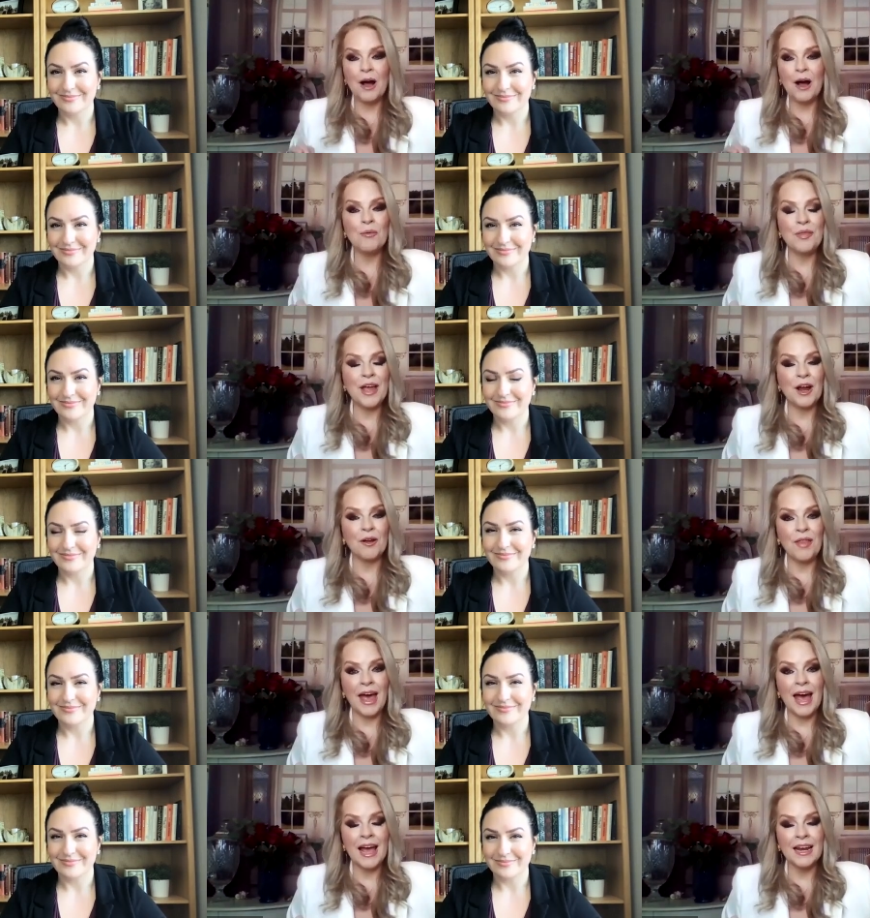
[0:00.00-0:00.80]
Speaker 1: out
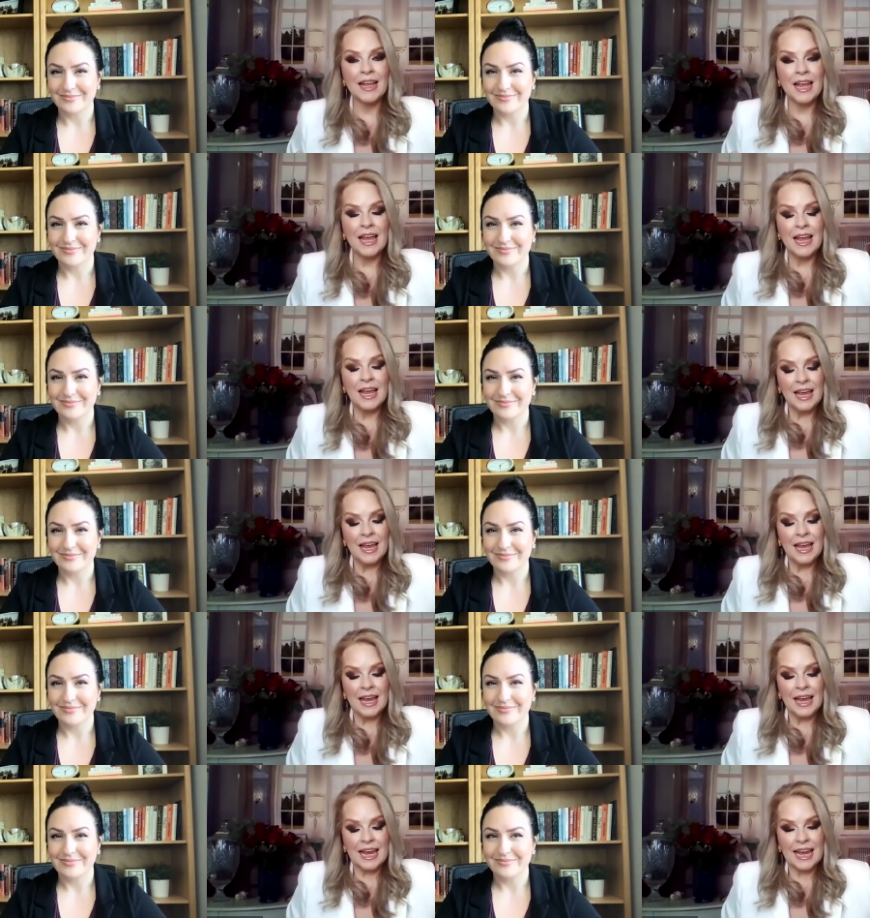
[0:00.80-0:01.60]
there that
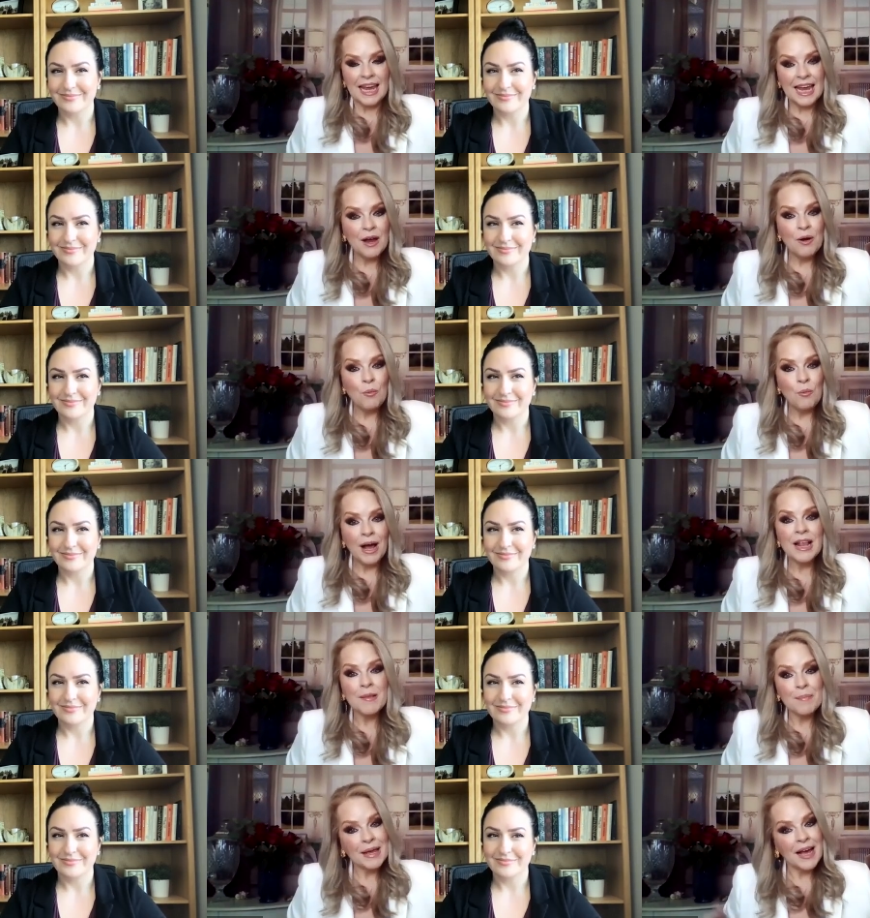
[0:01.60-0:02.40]
it
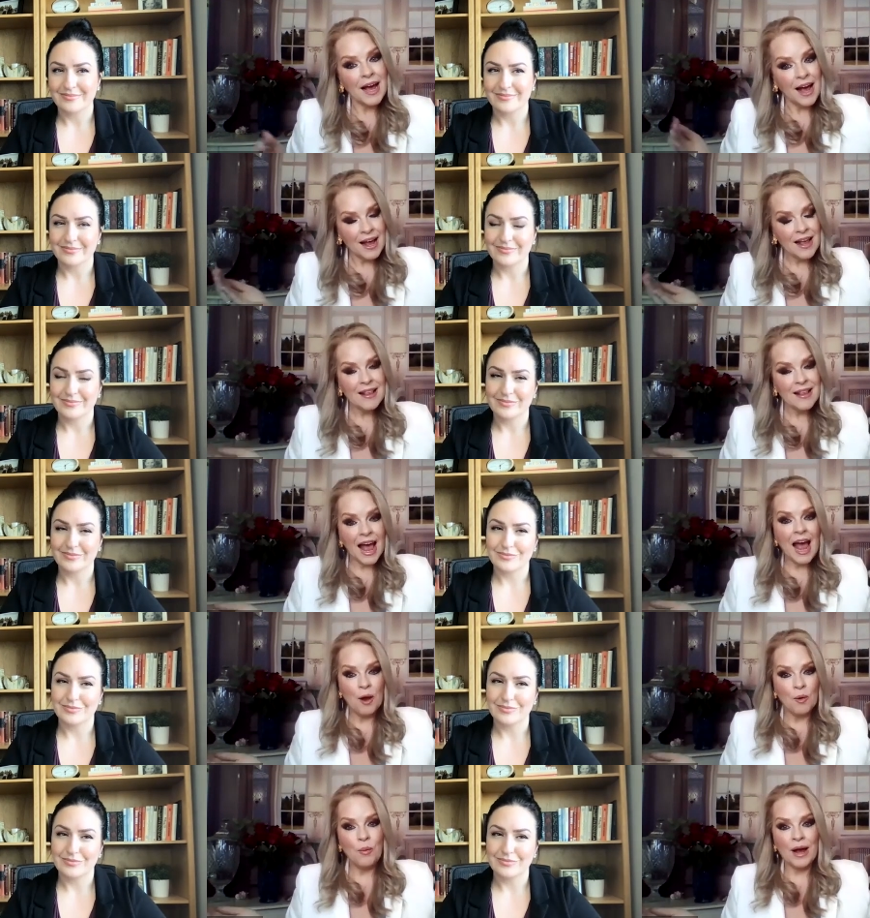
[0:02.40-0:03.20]
was because
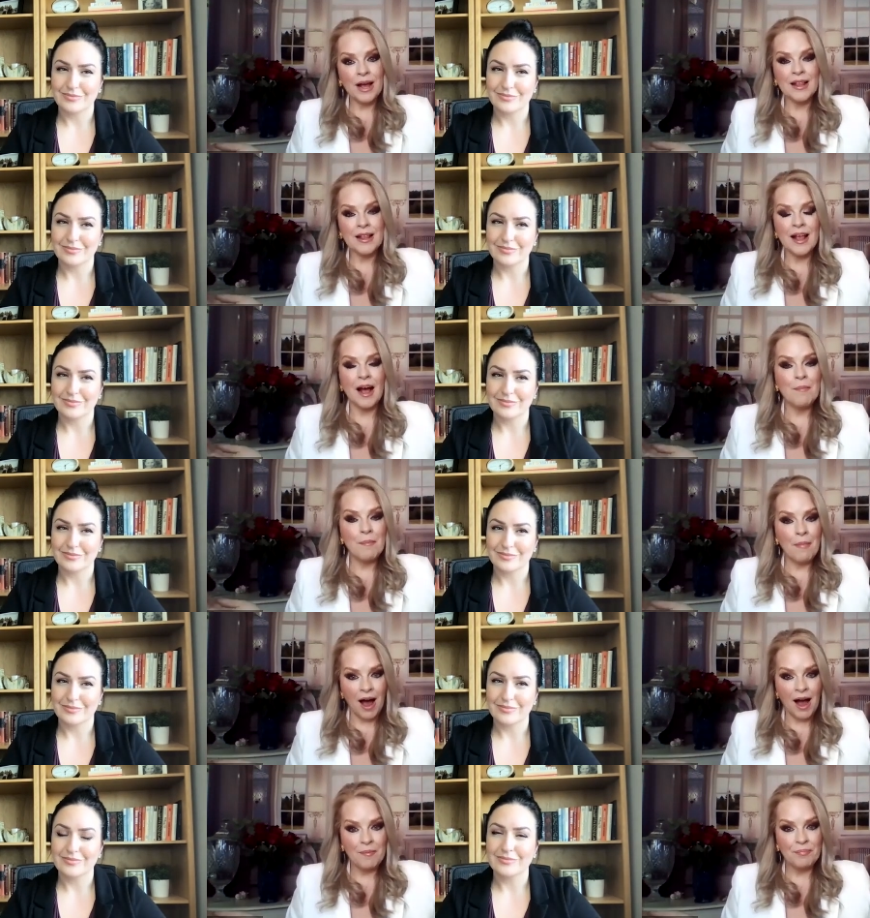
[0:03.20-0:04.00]
I was a
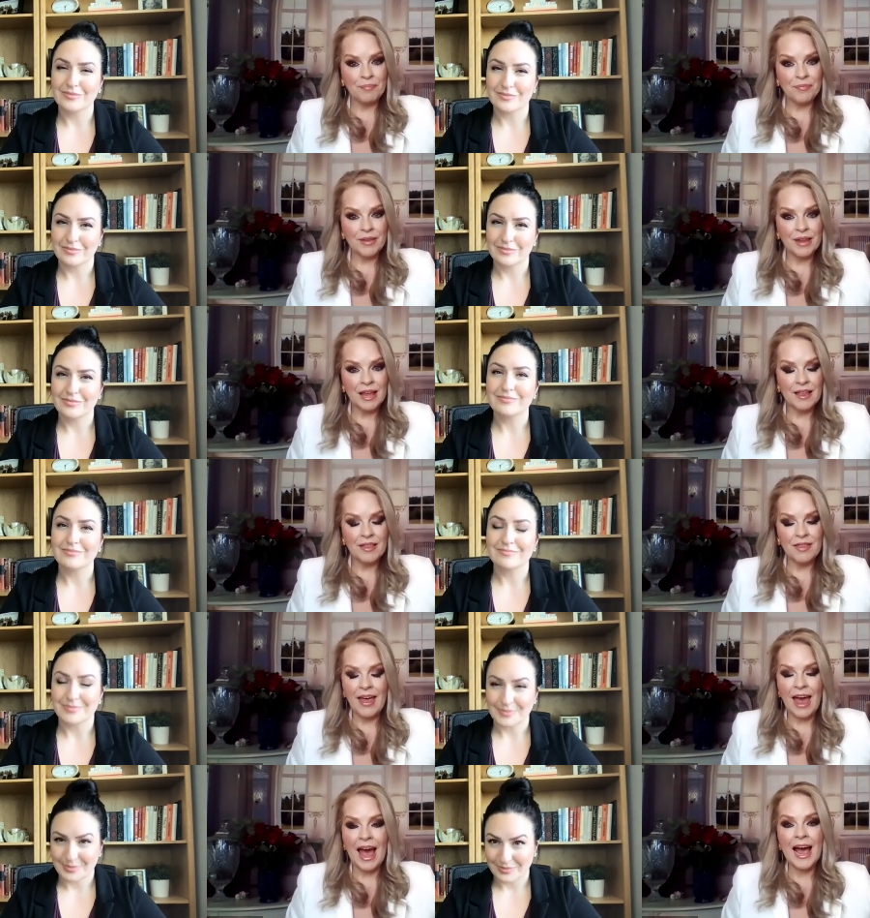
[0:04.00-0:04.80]
mom
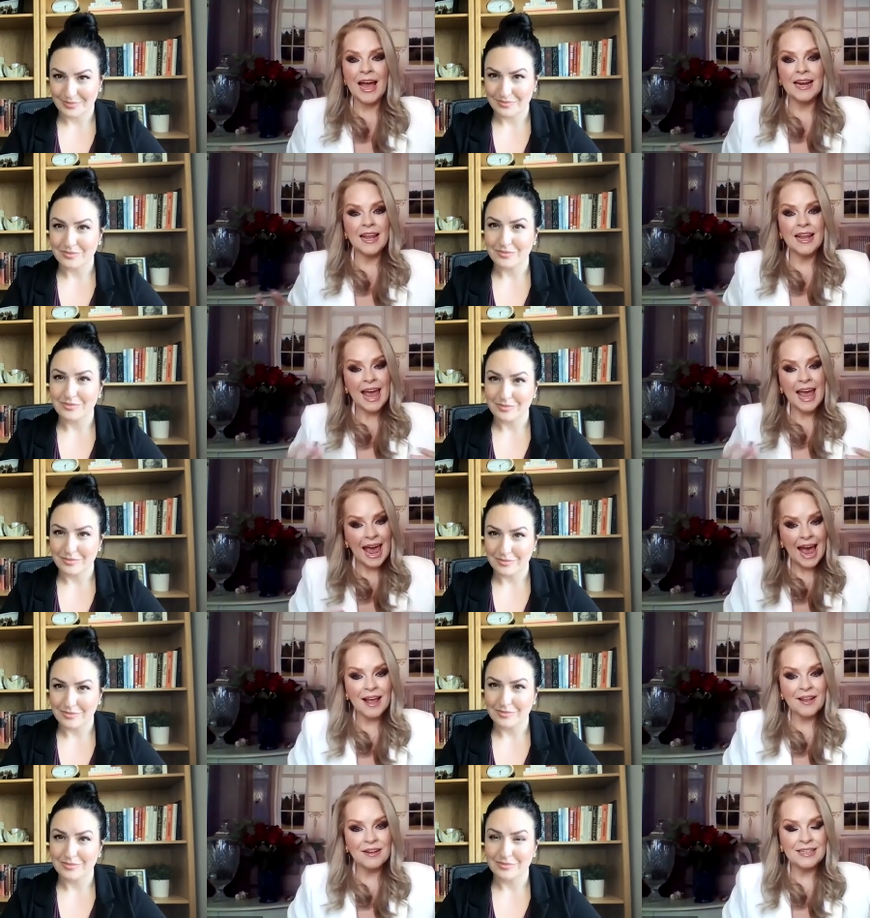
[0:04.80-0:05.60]
that
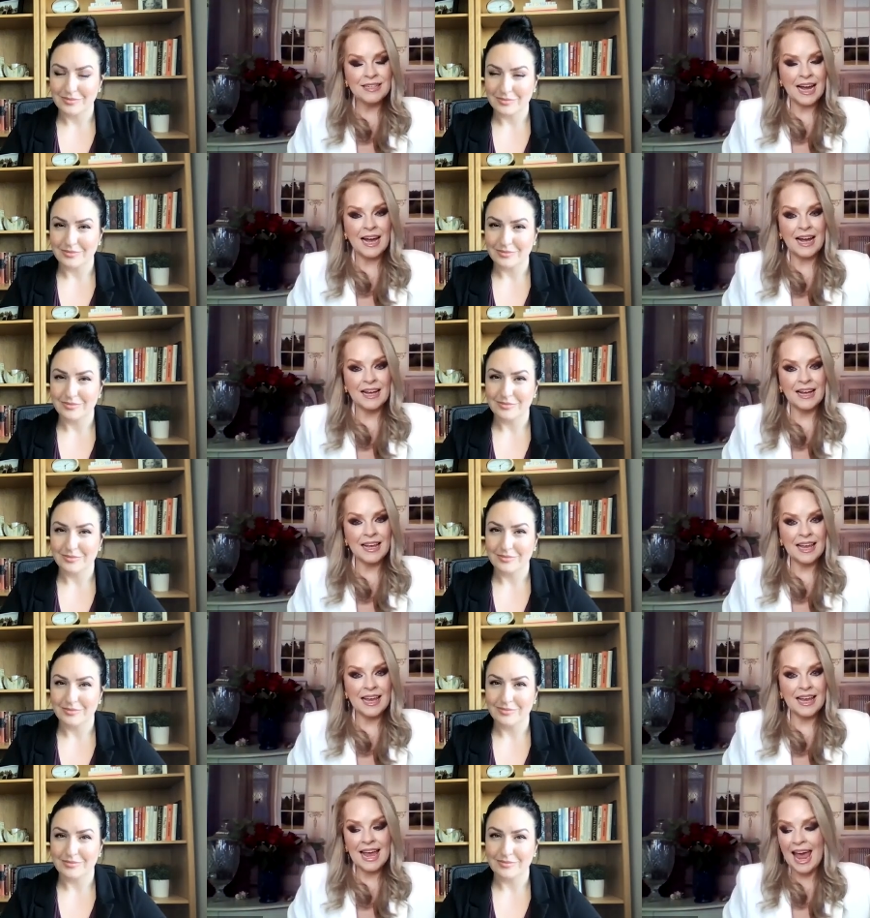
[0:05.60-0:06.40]
had uh,
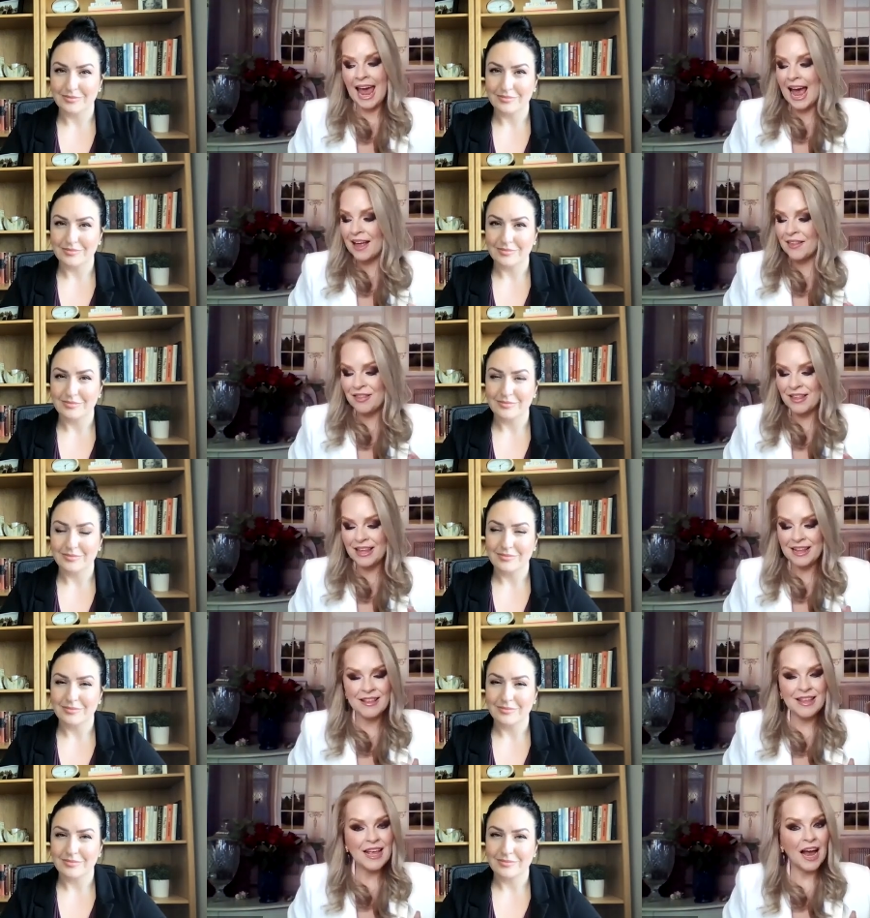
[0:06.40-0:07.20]
had
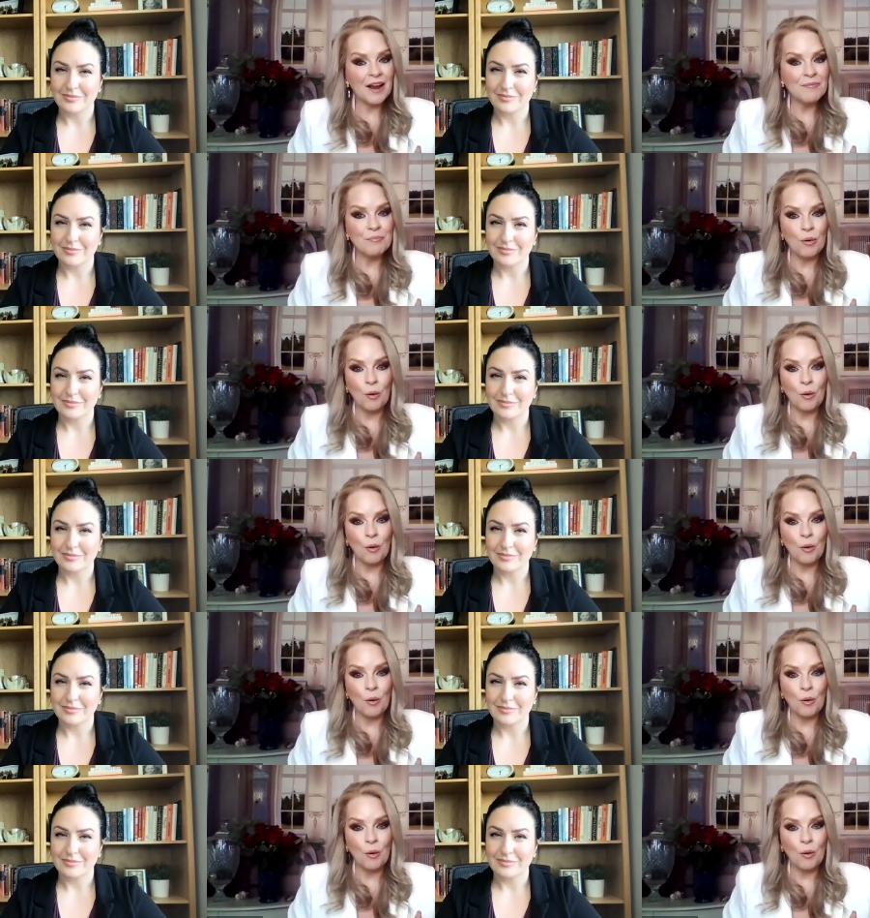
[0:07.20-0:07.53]
these young